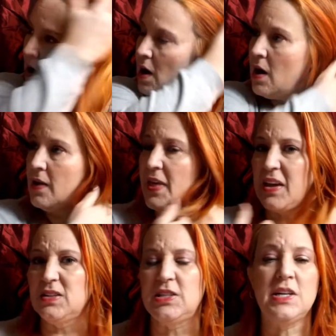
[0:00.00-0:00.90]
Uh, they
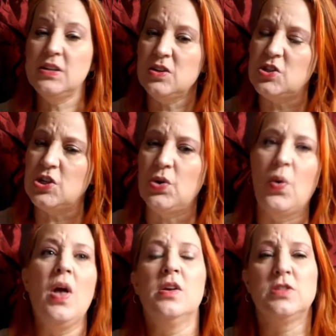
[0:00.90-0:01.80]
continue to
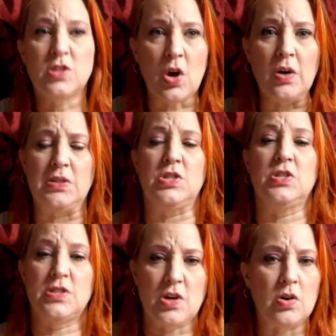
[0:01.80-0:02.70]
search and
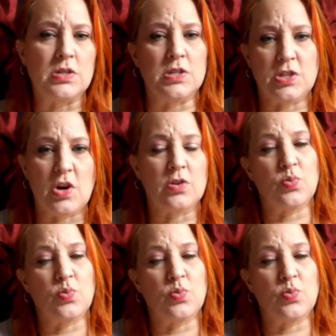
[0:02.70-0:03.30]
search and search.